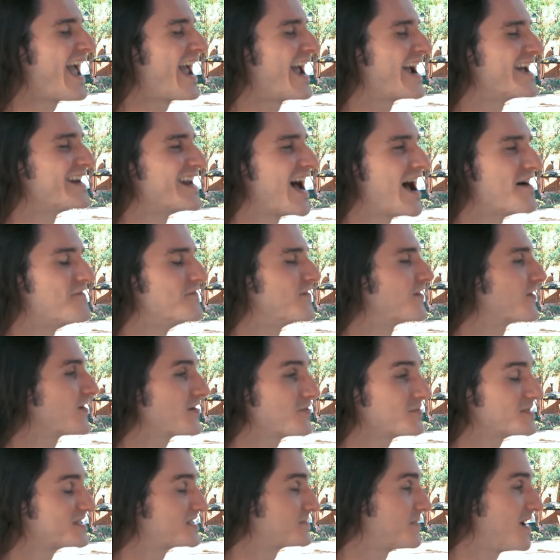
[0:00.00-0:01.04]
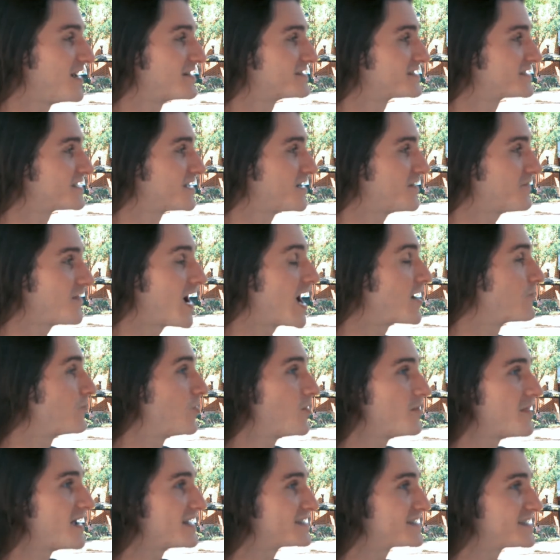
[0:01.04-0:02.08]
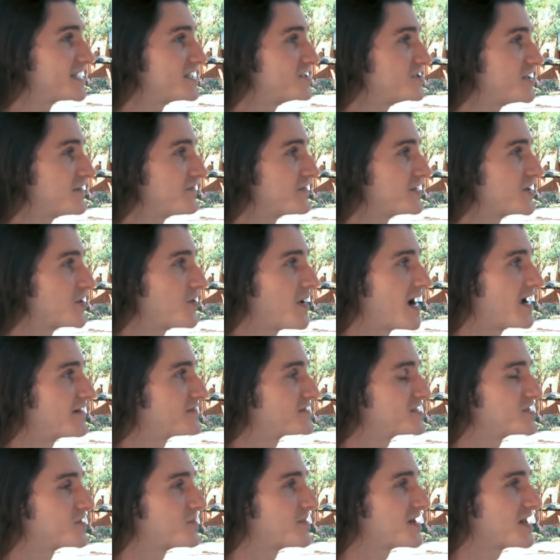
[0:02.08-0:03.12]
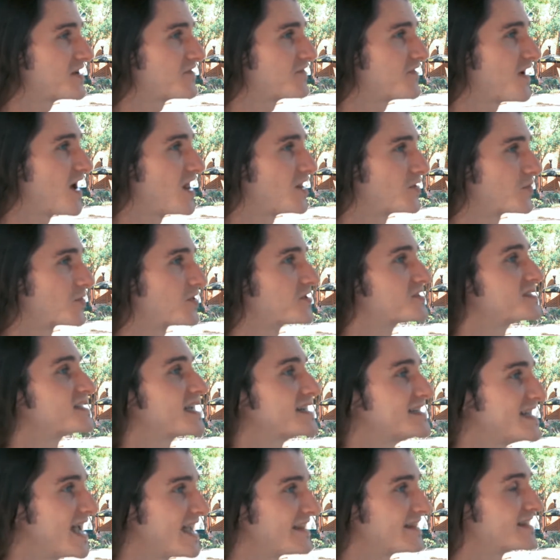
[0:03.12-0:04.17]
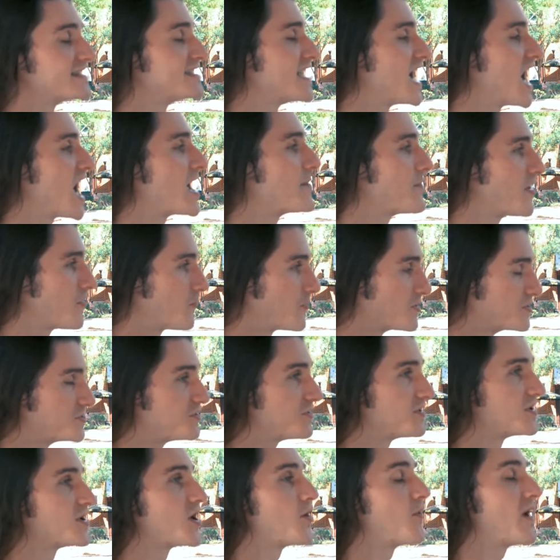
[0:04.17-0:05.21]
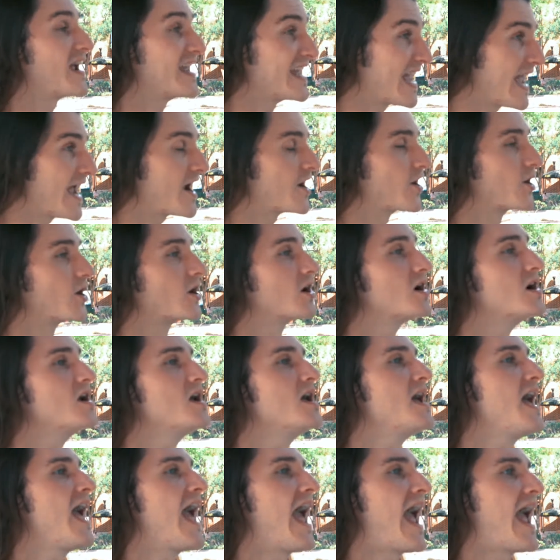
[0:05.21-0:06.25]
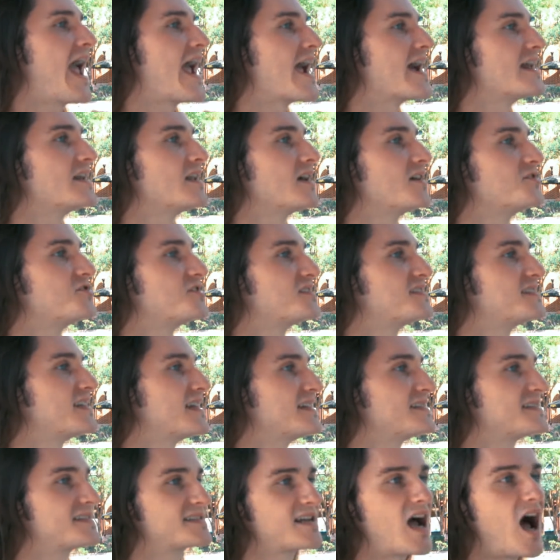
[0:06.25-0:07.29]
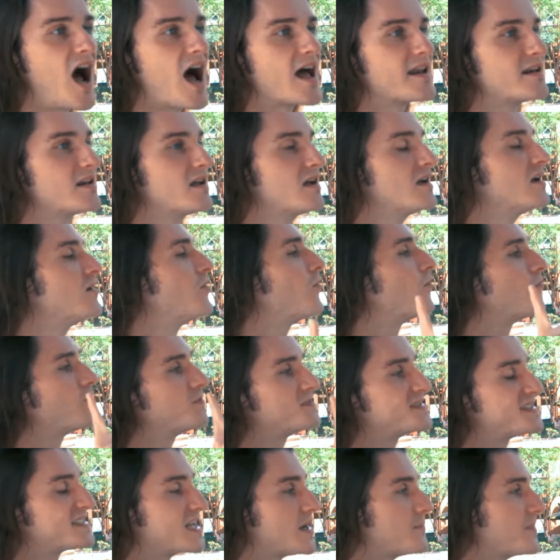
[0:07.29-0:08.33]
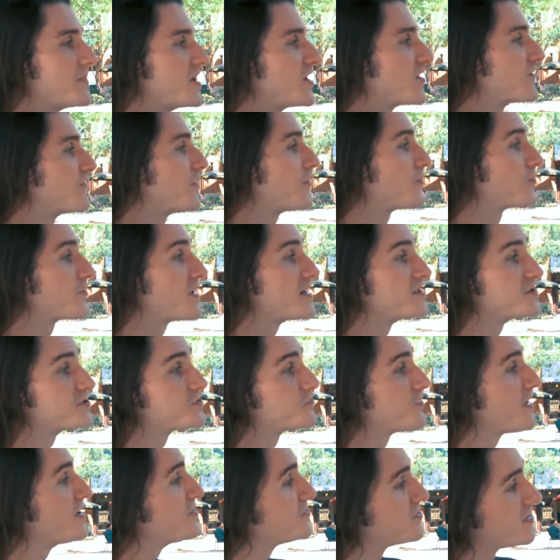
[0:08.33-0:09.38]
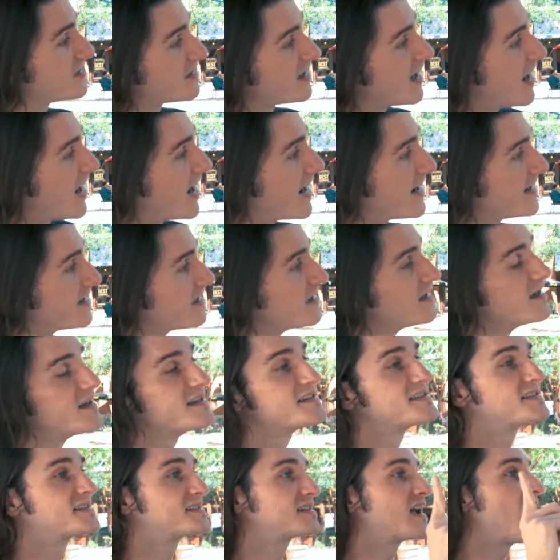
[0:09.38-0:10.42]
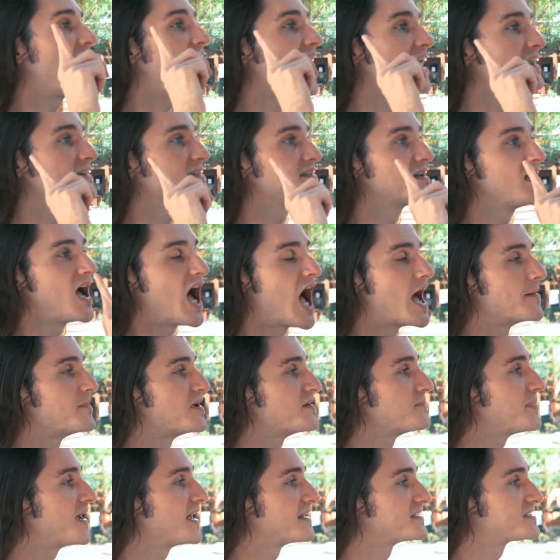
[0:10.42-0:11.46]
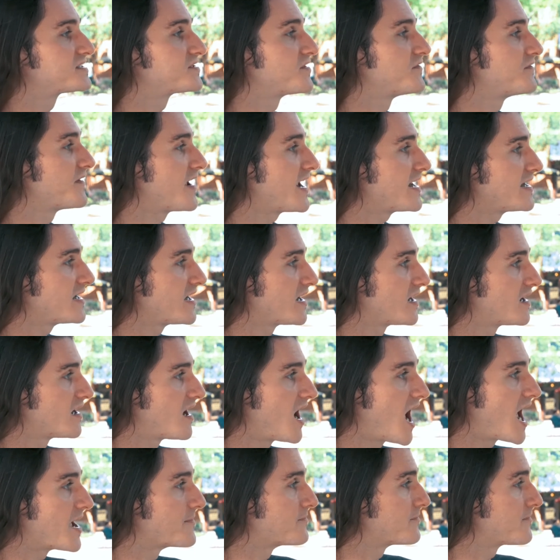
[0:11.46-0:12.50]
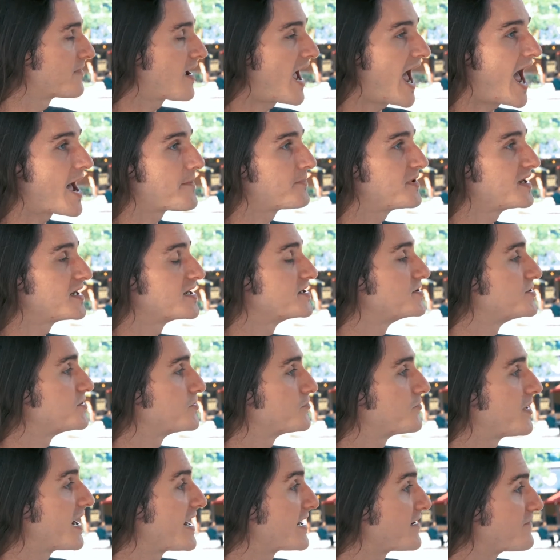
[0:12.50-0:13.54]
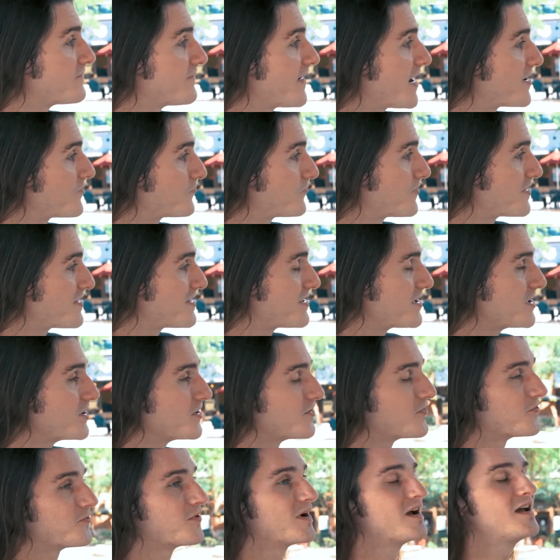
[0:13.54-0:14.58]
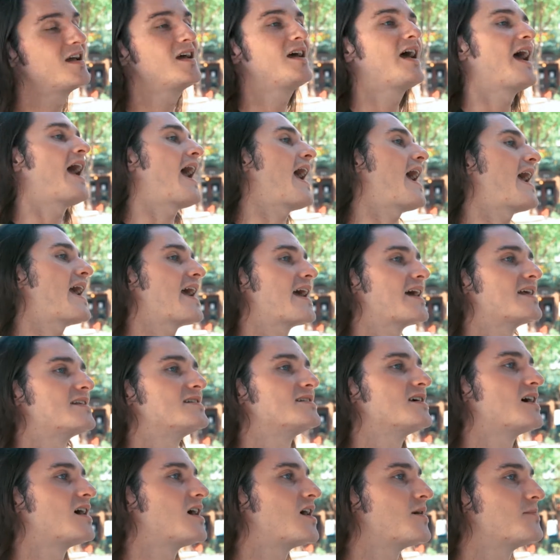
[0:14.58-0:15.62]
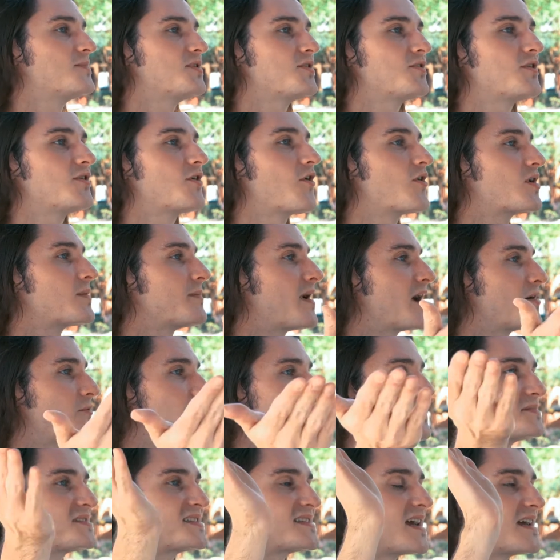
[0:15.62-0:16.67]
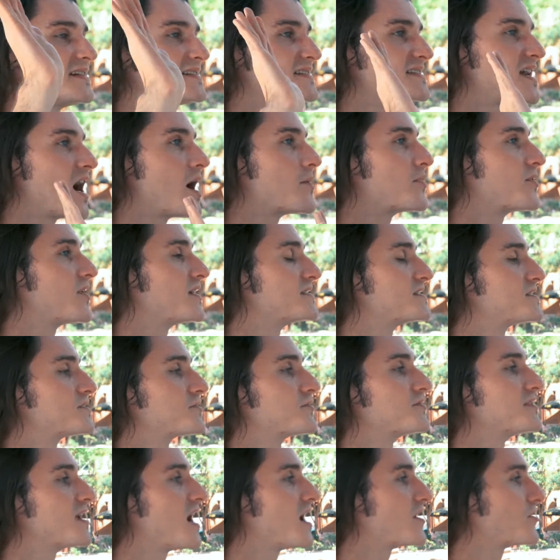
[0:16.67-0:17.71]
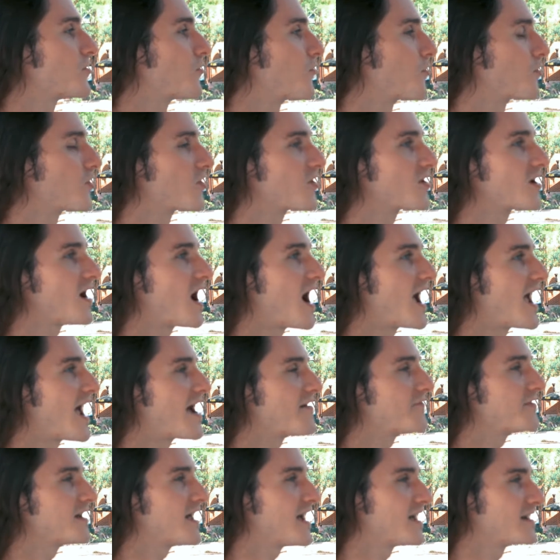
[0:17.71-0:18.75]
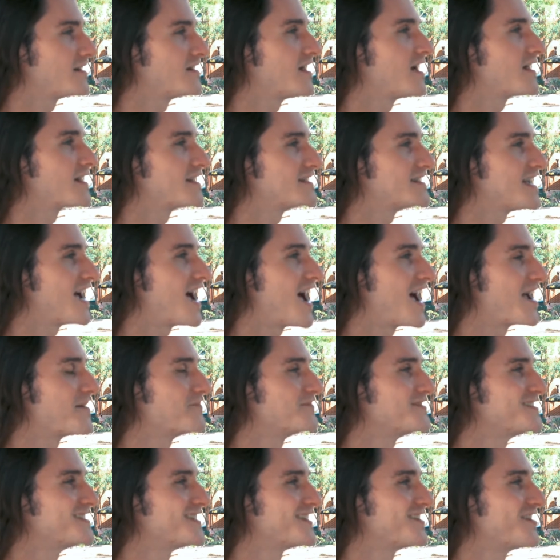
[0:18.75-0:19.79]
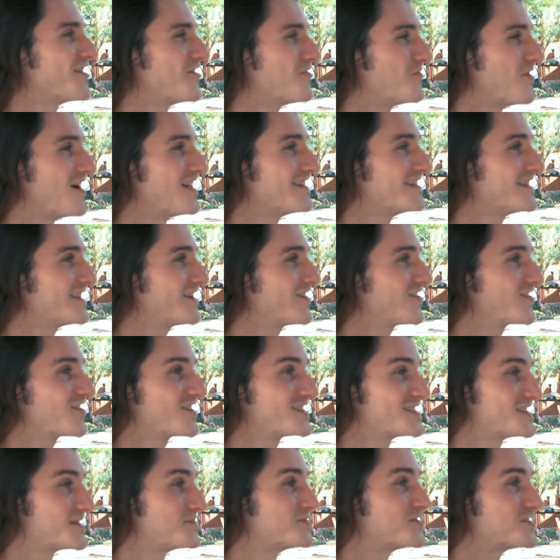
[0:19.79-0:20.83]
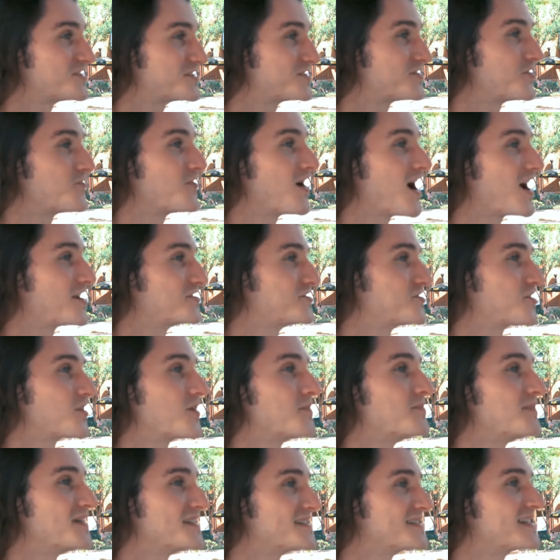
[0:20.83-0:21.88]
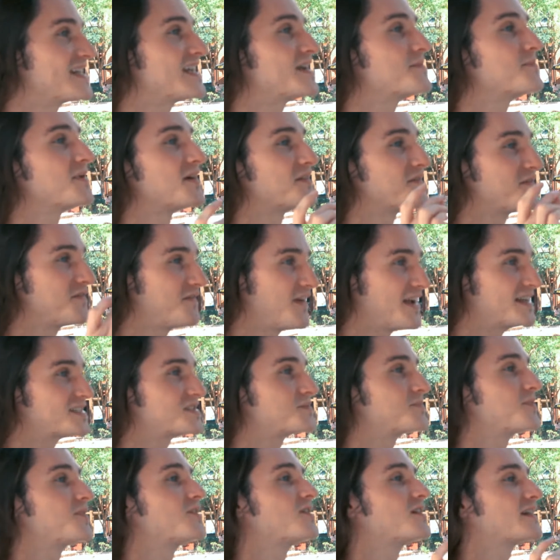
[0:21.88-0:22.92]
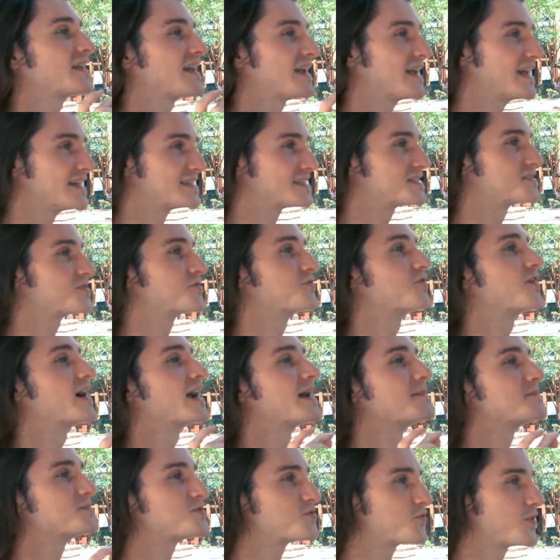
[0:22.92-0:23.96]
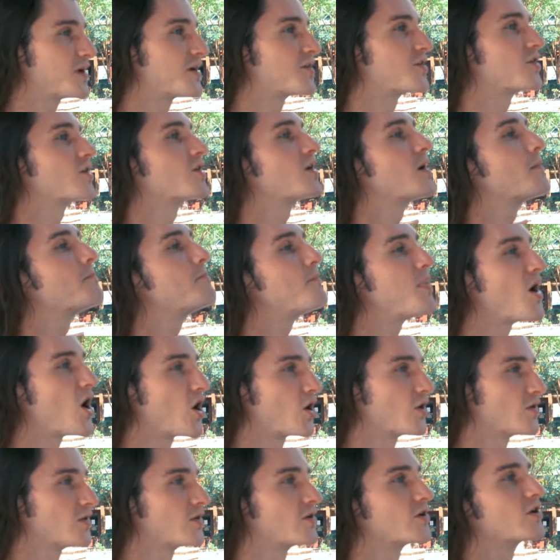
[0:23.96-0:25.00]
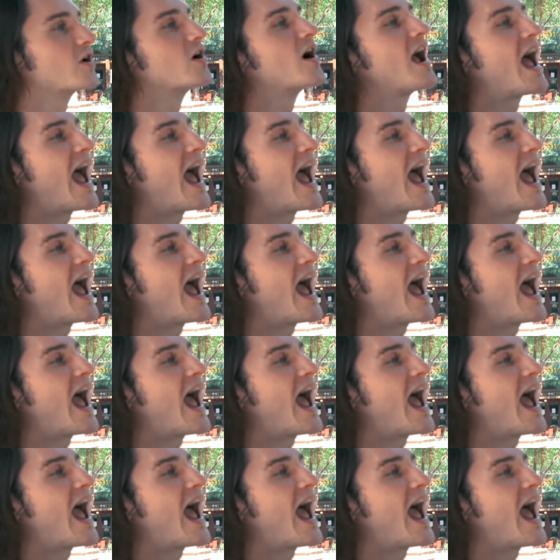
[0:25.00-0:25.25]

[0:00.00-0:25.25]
And I'm very responsive. I will message even though I have so many followers. I take the time. I want you to know I care. And just say, Scott, send me your voter registration guide. Scott, I'm in Pennsylvania. I'm happy to do an event with you. And you can go to my website, scottpresler.org. I haven't had a lot of time to go on there because I'm just so gosh darn busy, but Facebook, Instagram, Twitter, Parler,